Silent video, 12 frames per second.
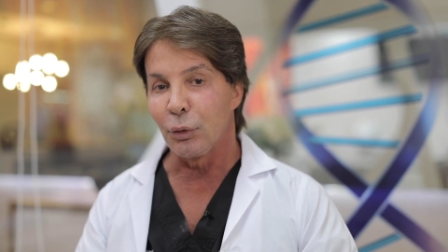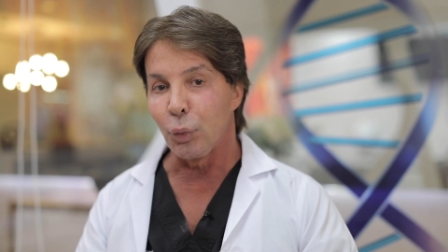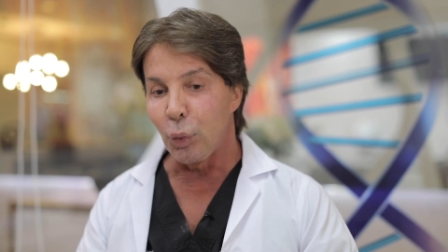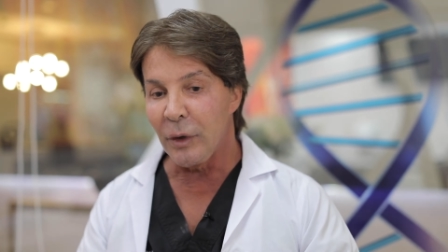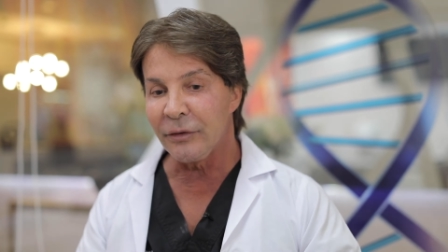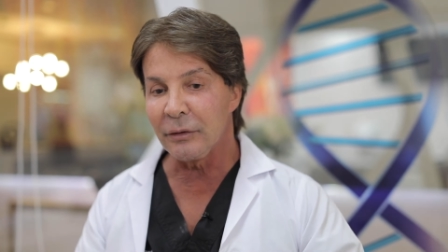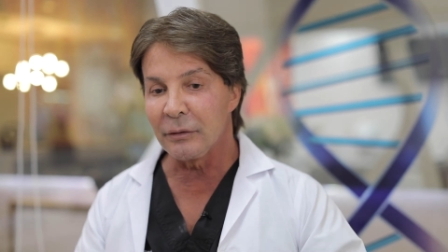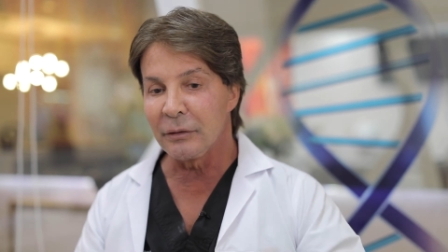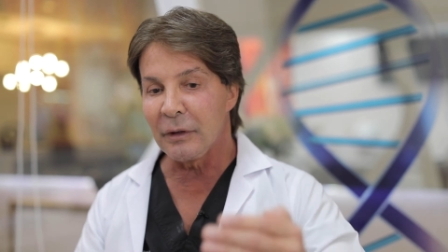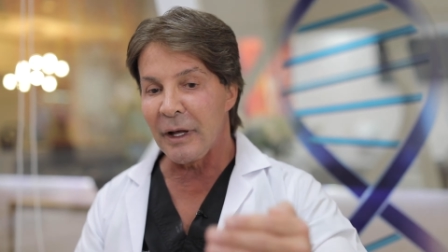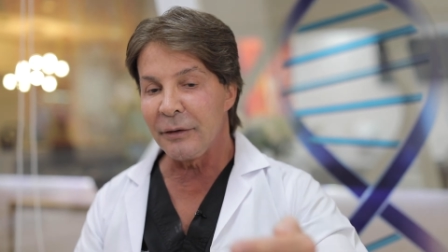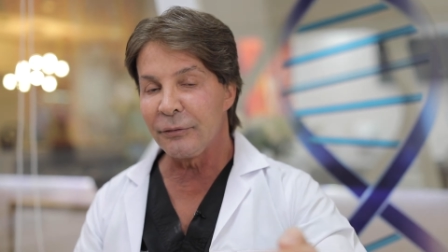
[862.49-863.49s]
With
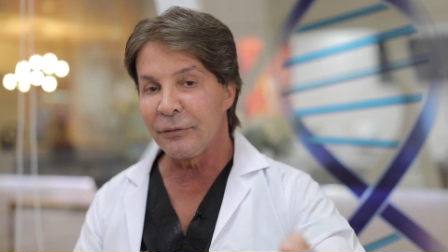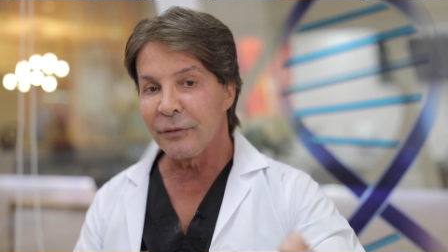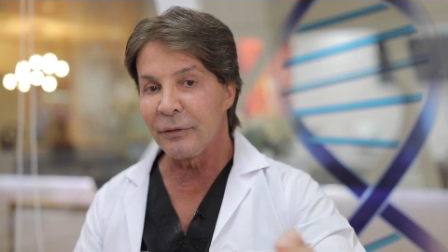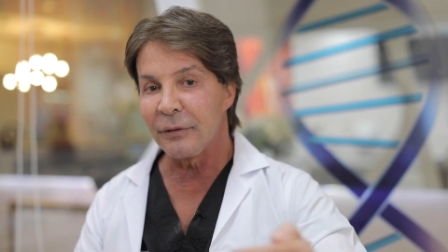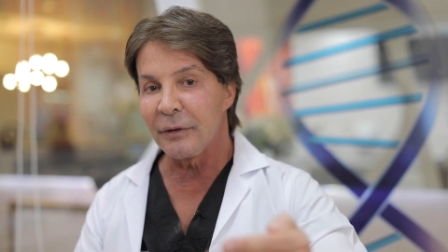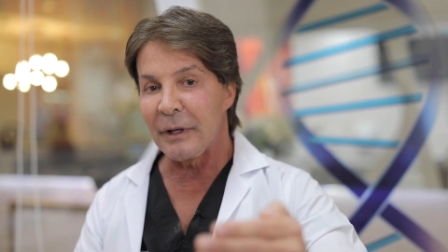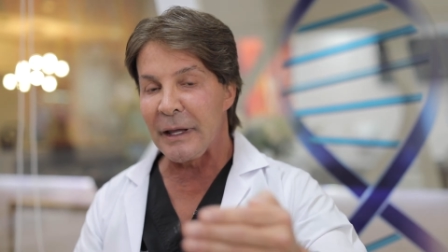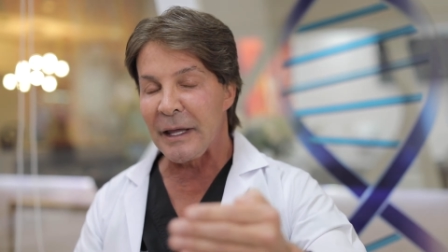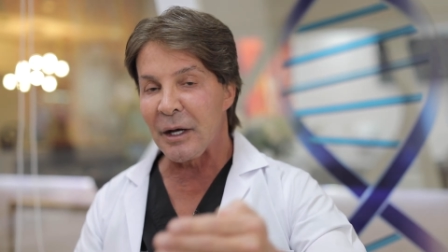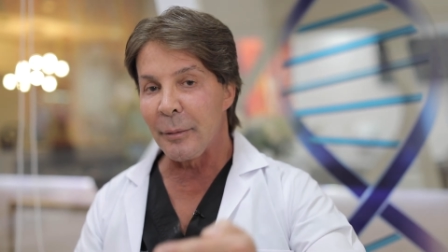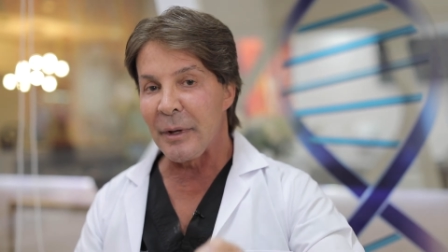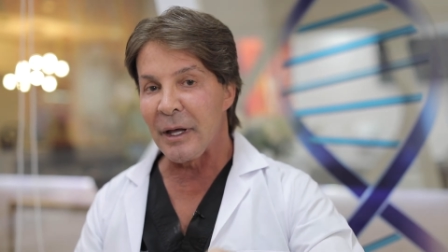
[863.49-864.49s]
L1fe
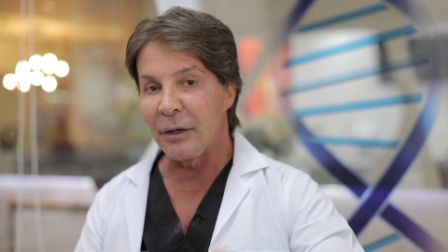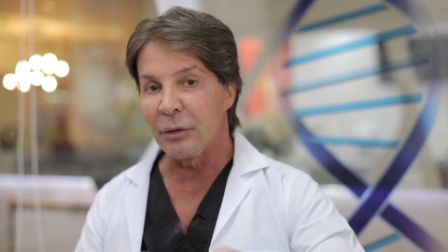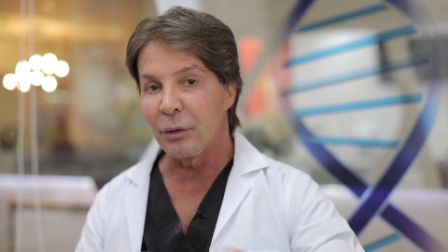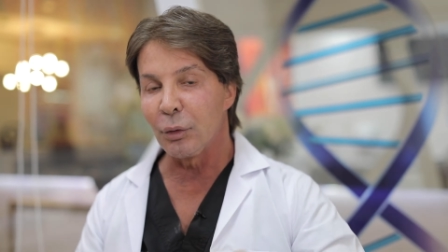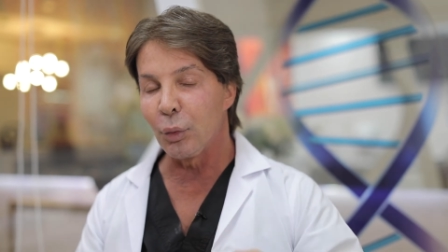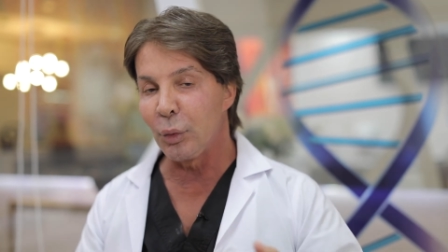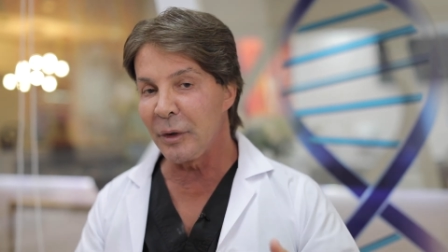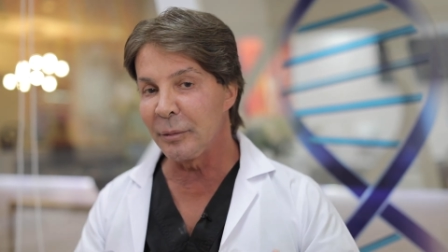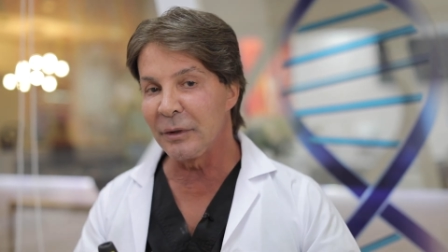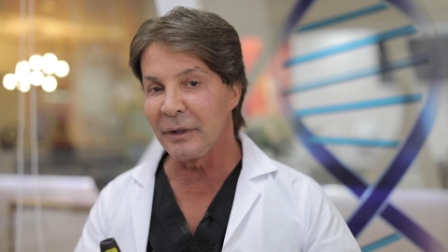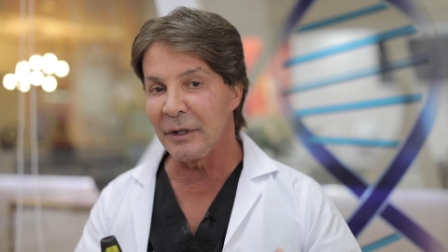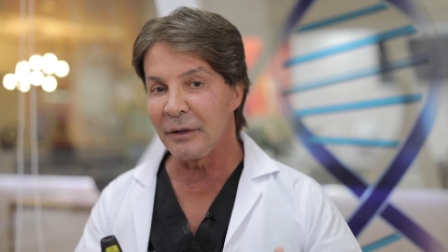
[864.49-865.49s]
NMN, we
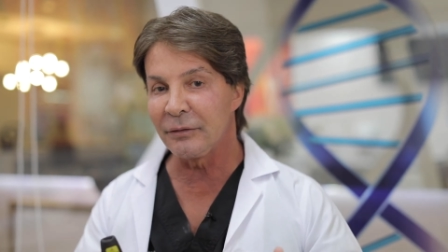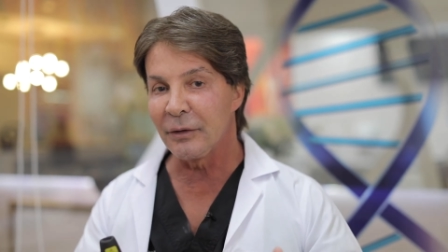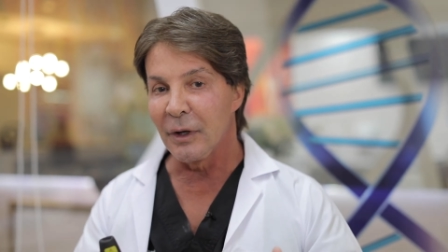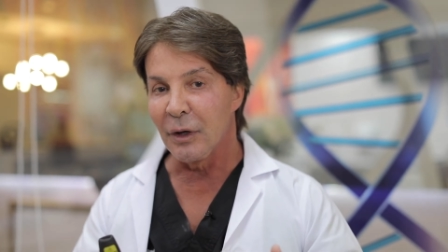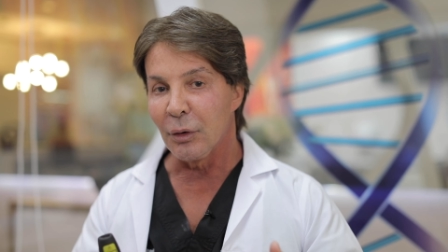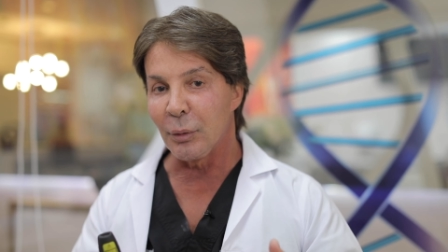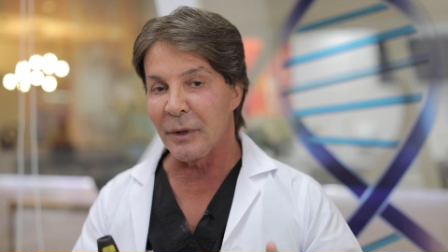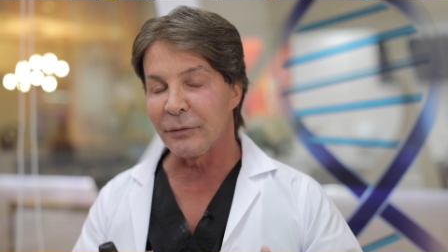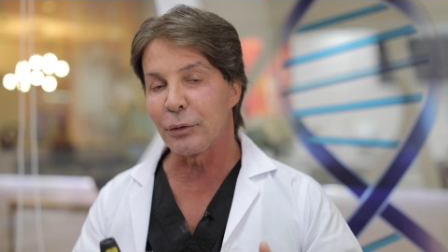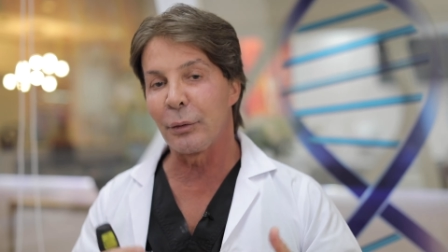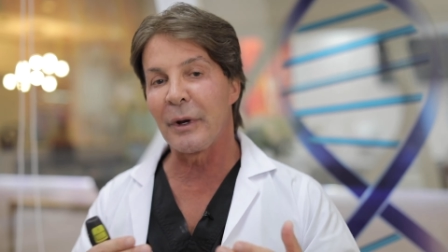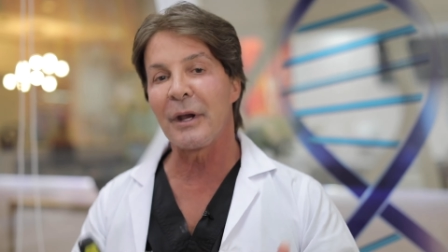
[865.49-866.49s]
believe we
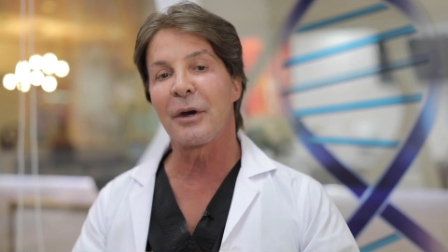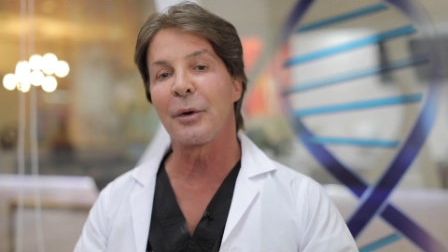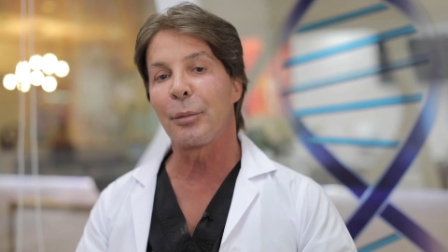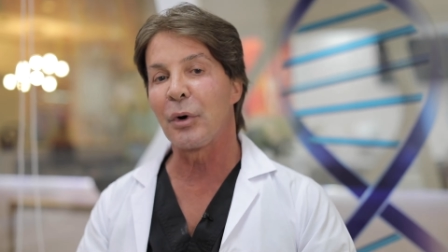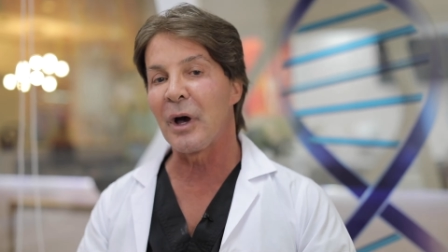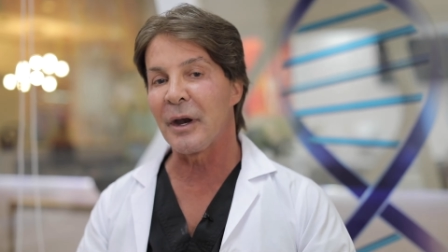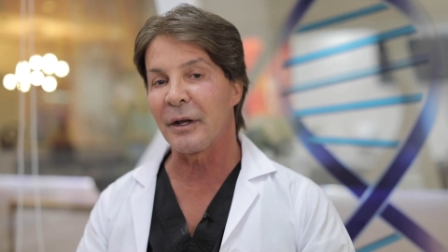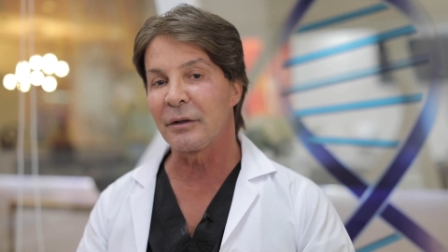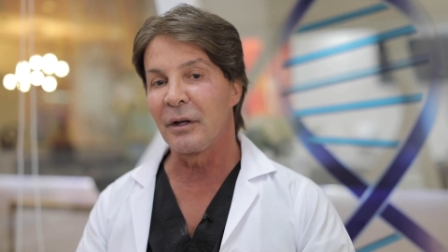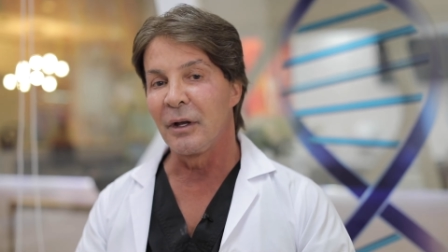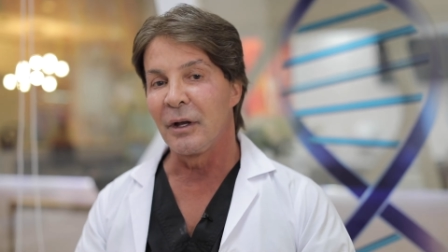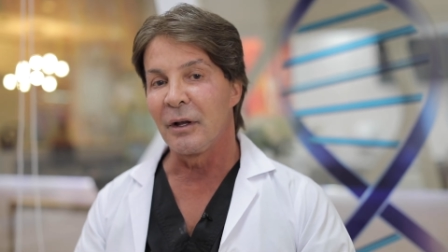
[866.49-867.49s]
have created a
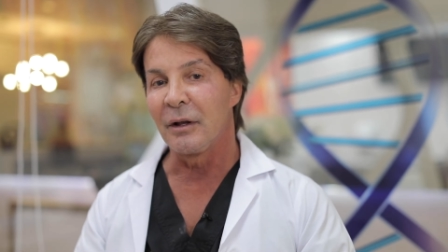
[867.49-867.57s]
product